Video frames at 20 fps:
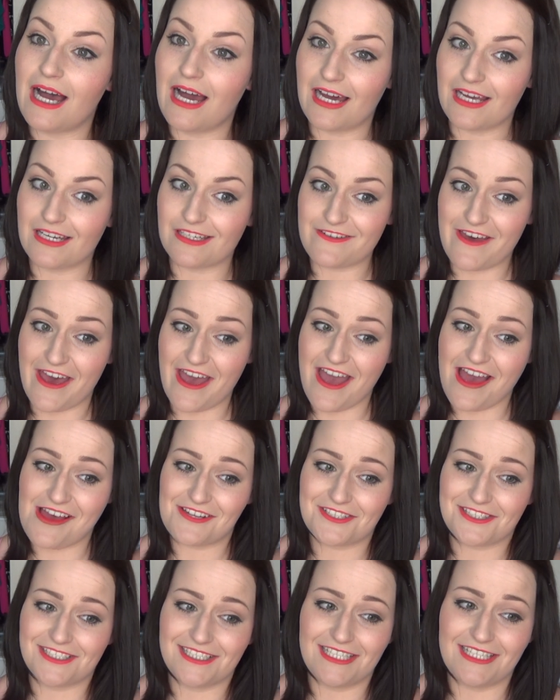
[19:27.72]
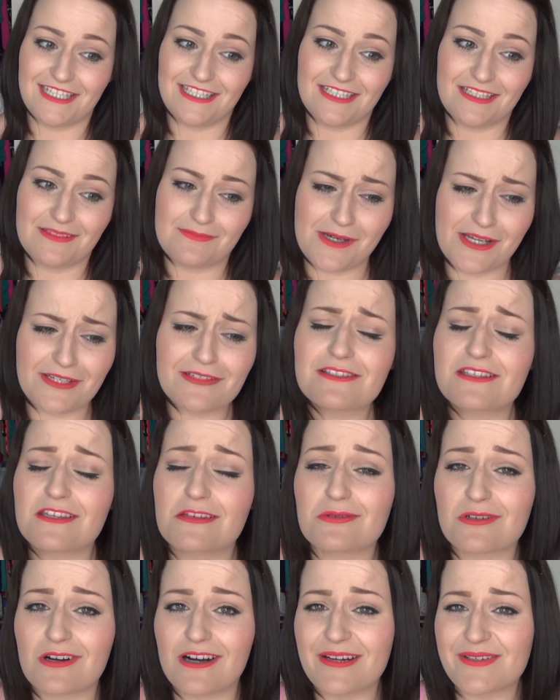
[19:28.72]
and I actually am only
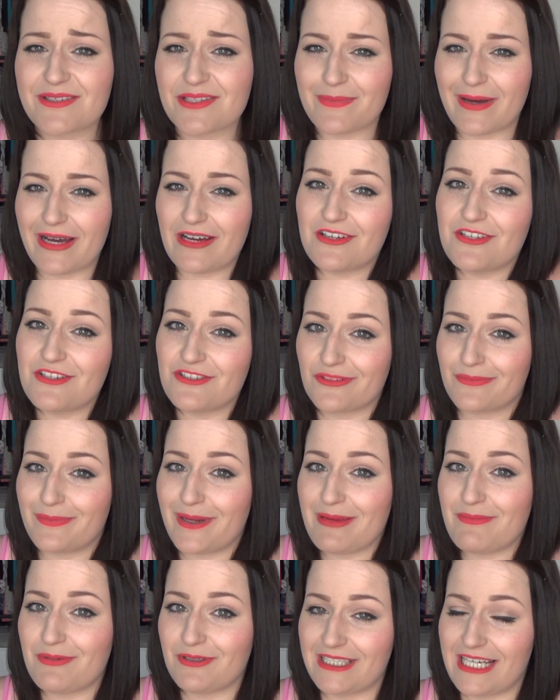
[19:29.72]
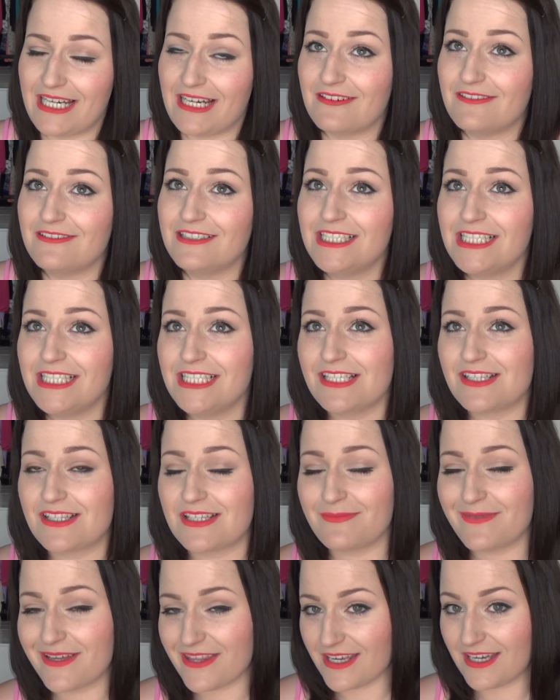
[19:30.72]
subscribed to about 100 people now.
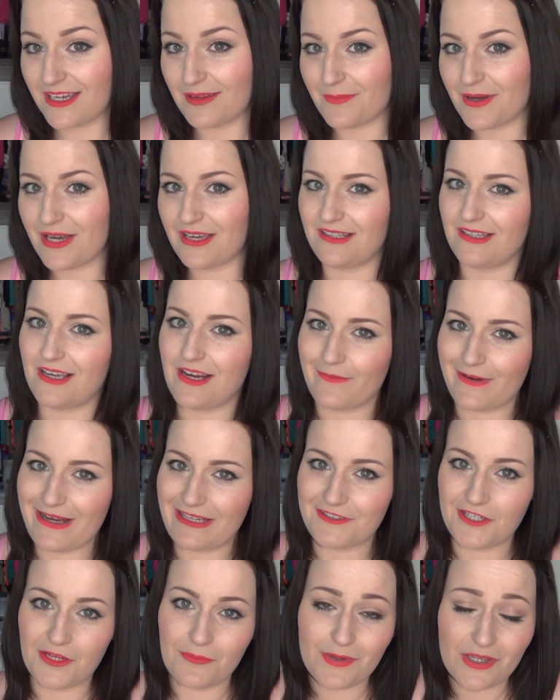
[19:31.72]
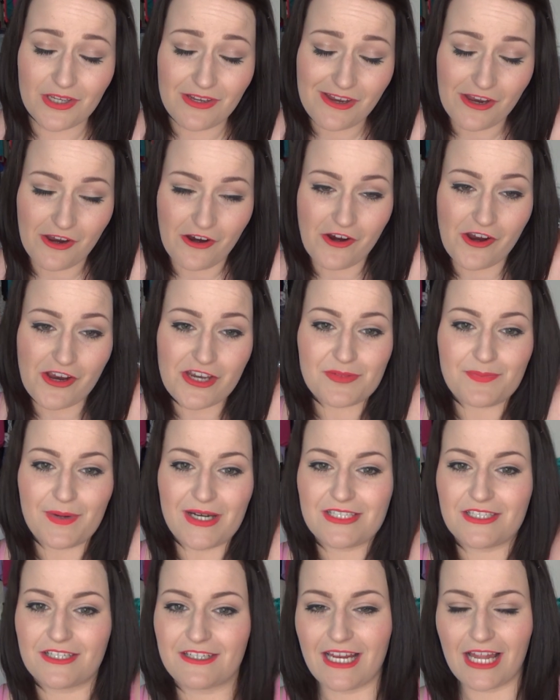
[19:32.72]
Some of them are like well-known beauty gurus,
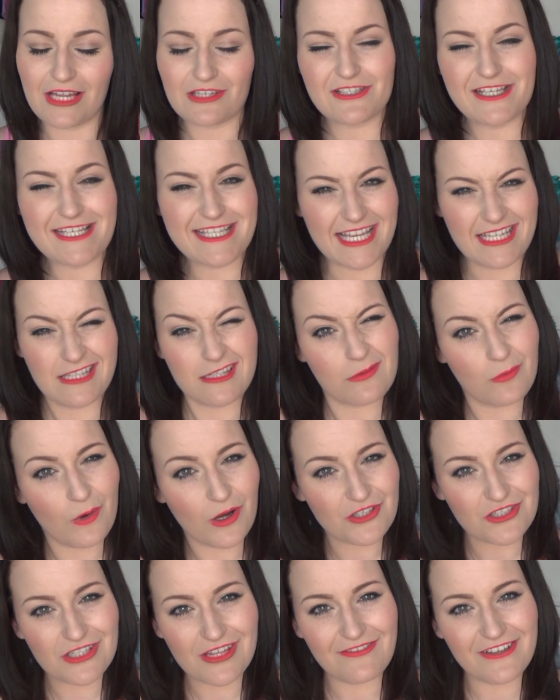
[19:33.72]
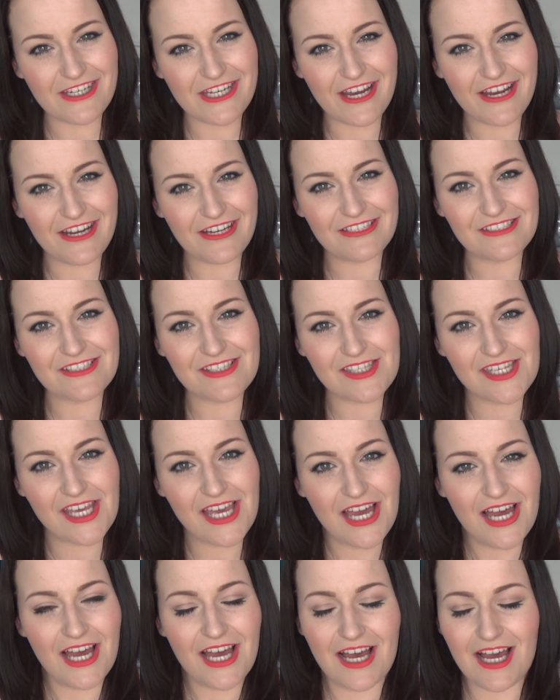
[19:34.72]
but I don't actually tend to watch their videos.
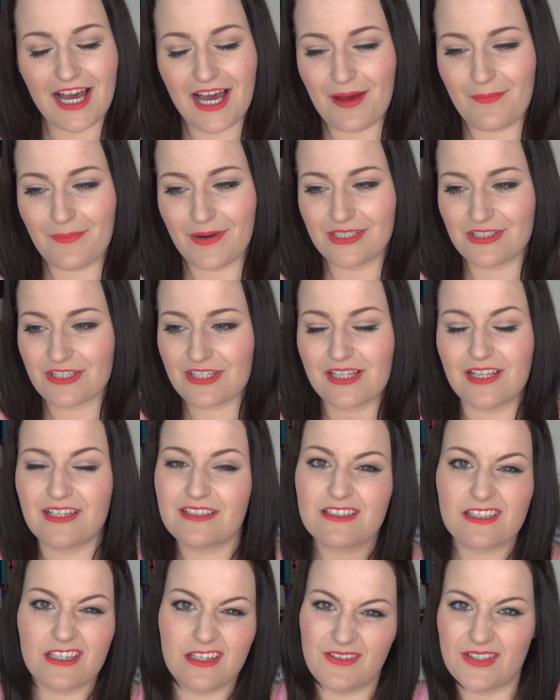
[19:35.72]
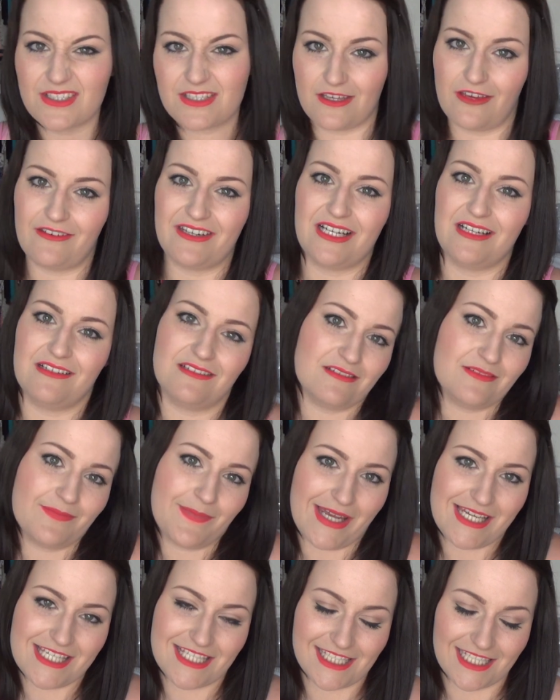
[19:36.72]
I just like to know what's going on,
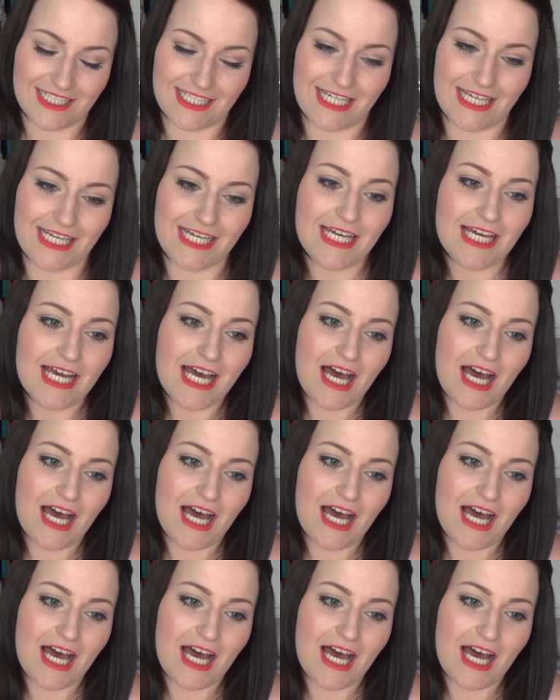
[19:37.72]
basically.